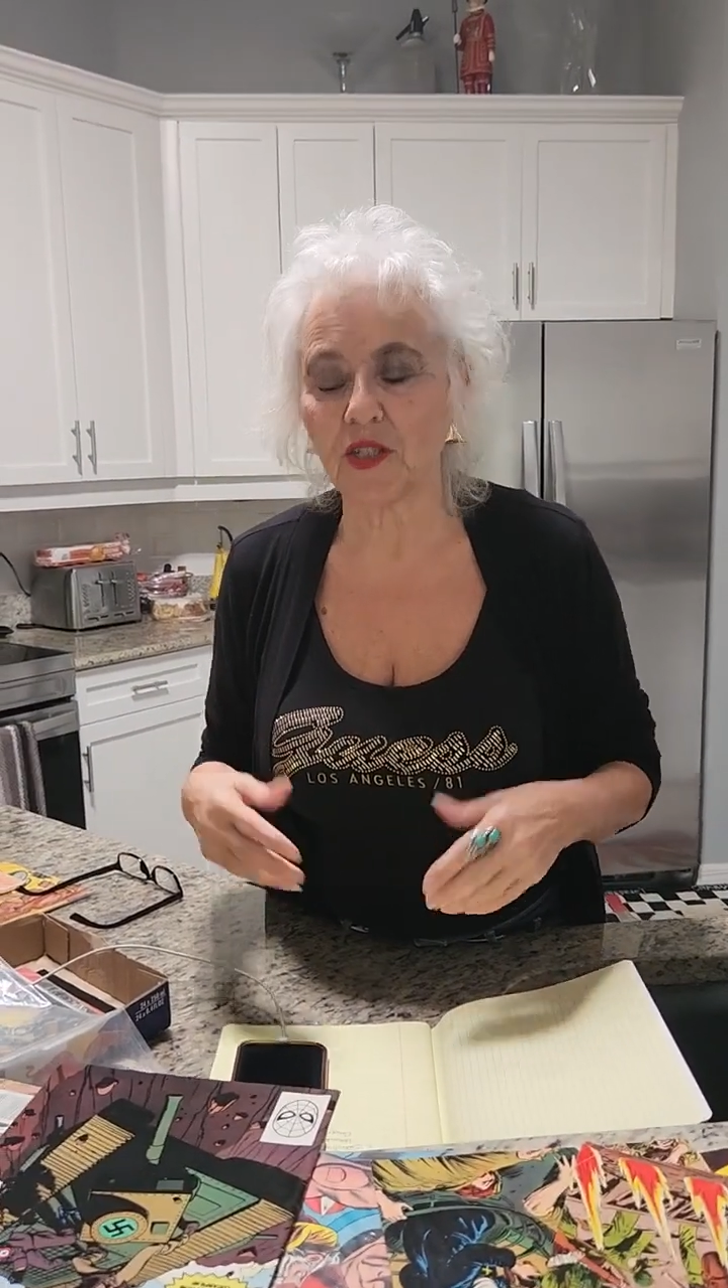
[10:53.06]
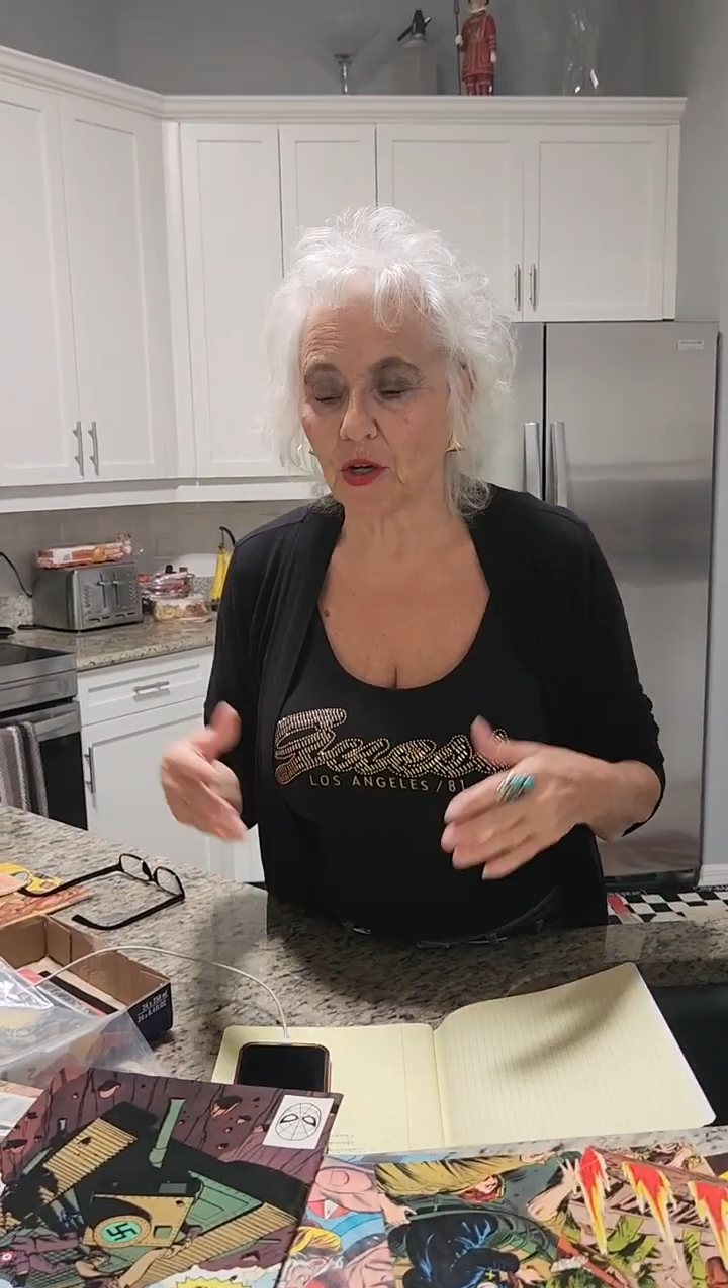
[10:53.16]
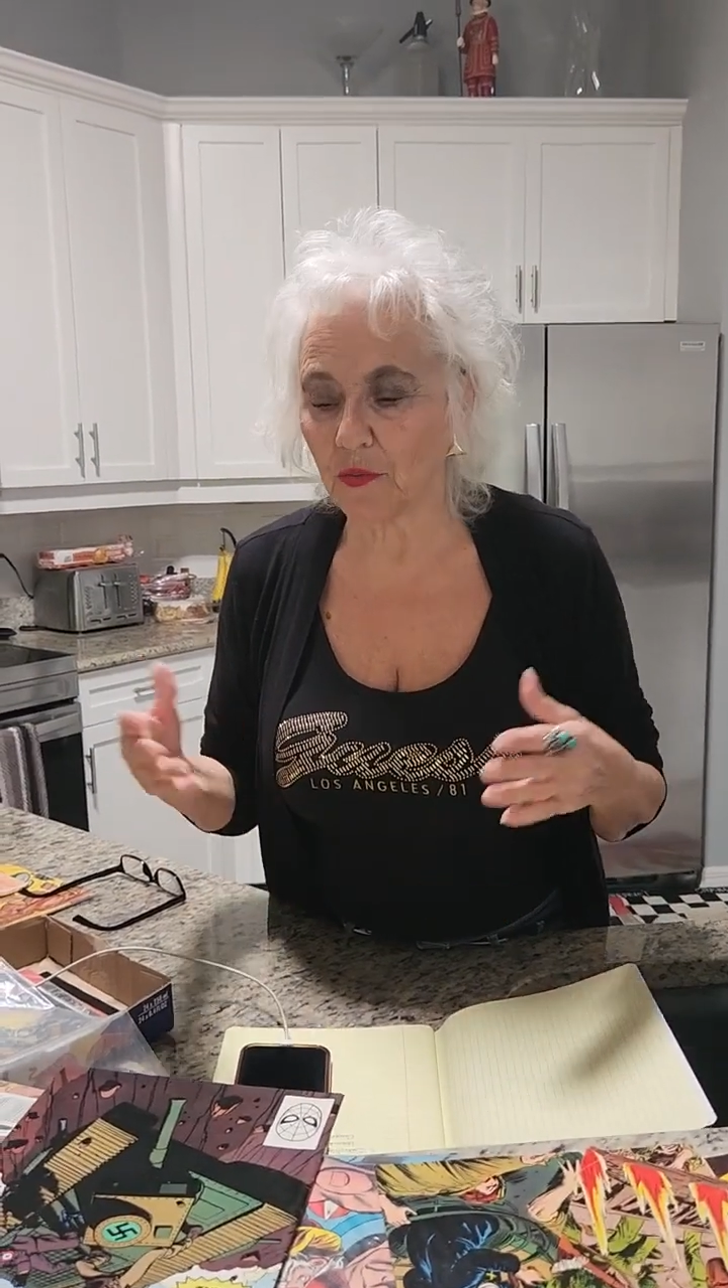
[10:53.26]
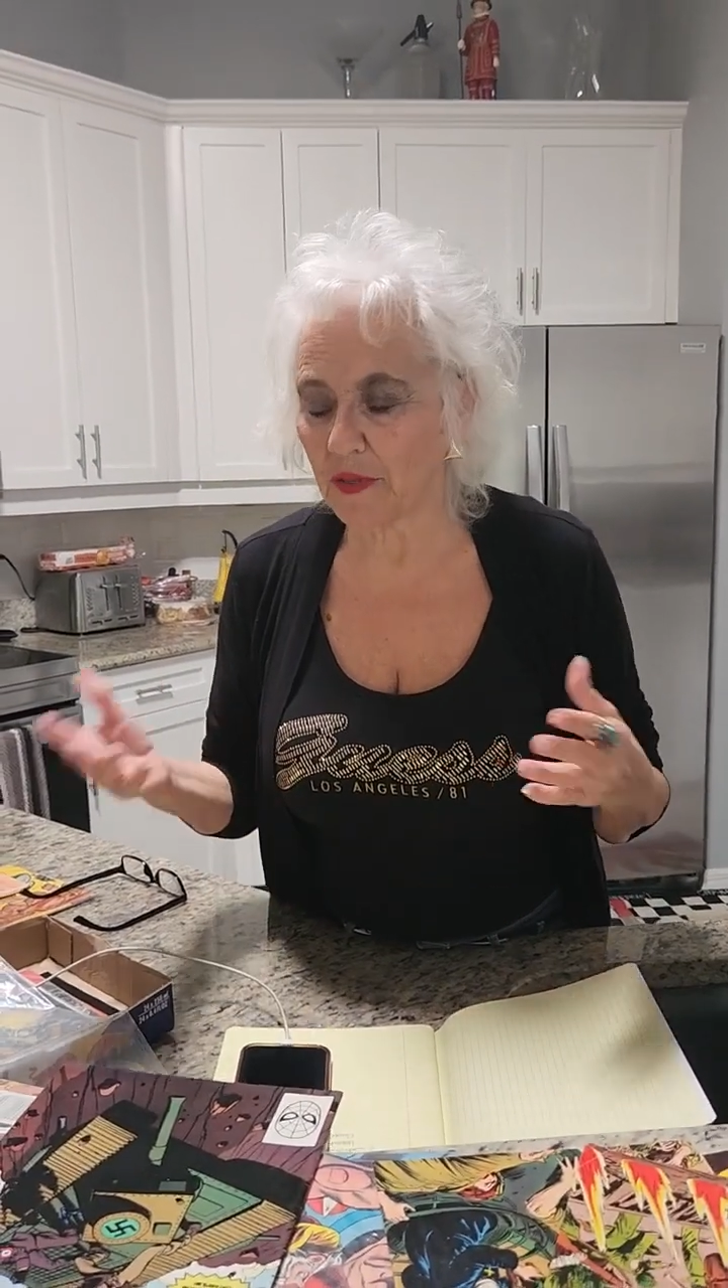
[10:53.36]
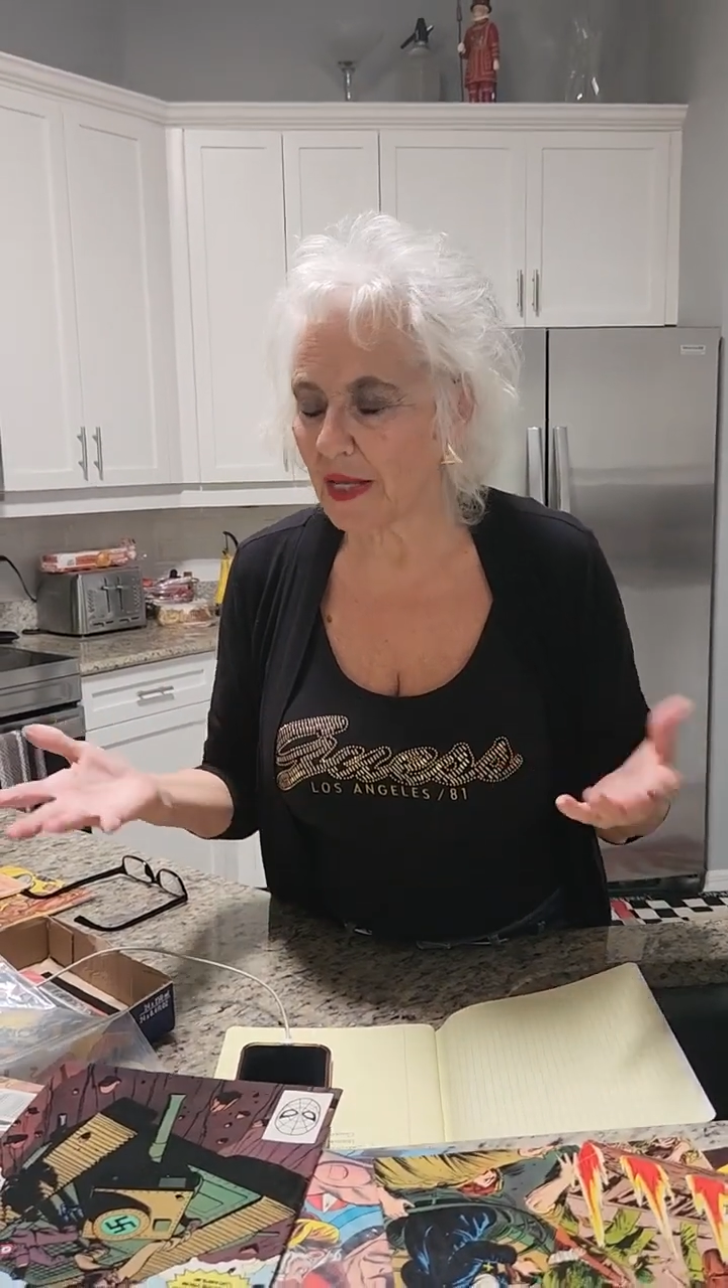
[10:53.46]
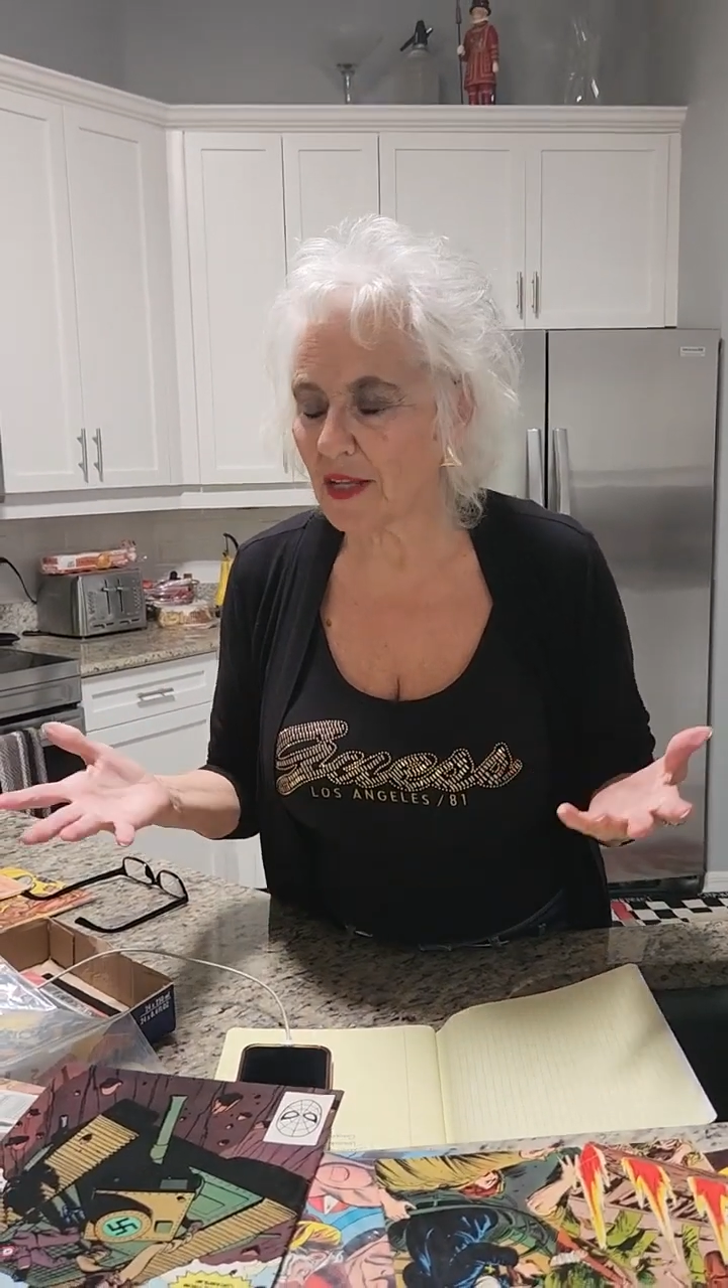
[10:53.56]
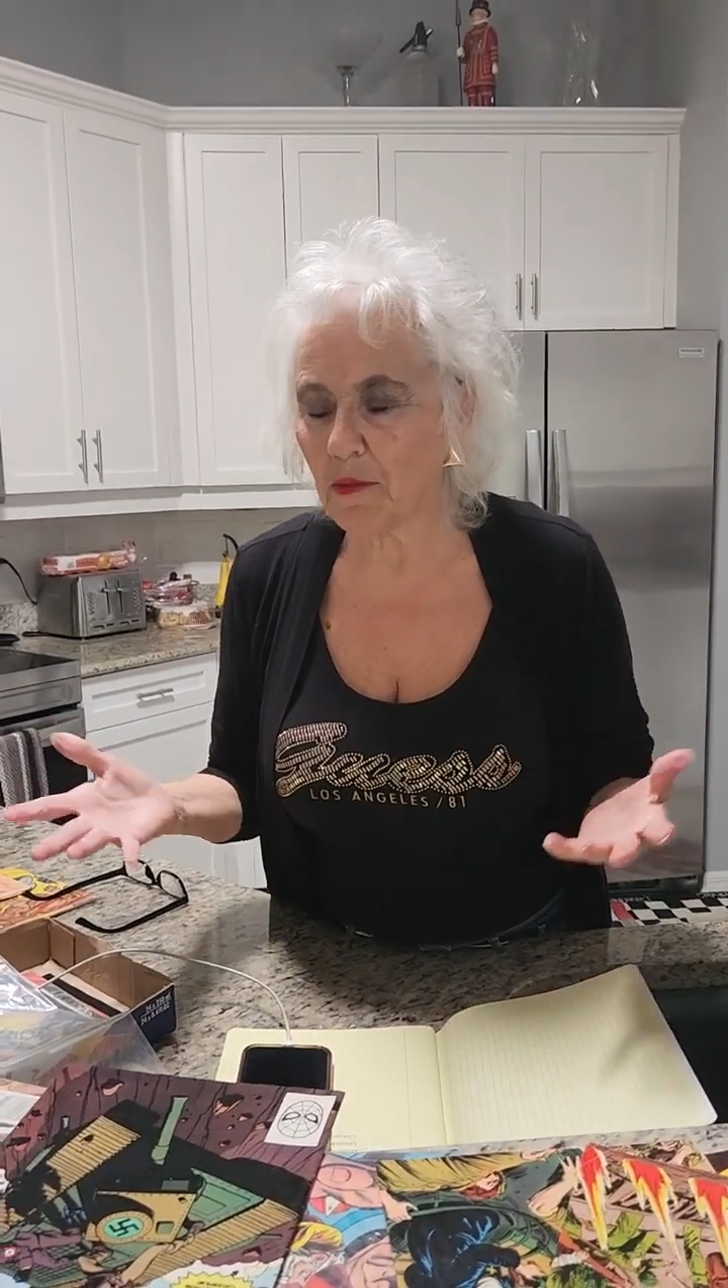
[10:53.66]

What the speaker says: So that's